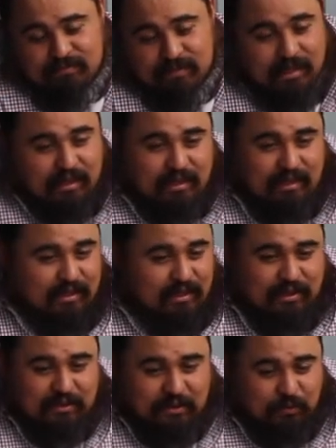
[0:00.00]

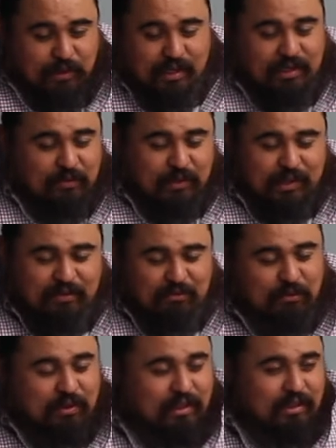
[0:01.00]
And we
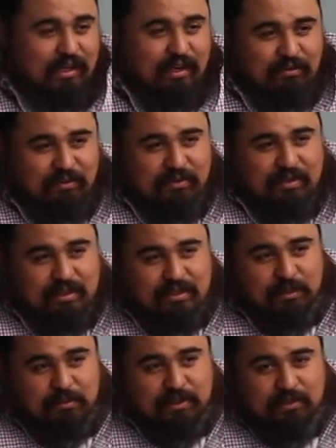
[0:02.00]
can really dive into that
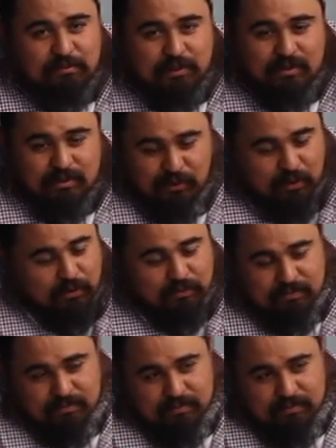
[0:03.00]
subject, but no.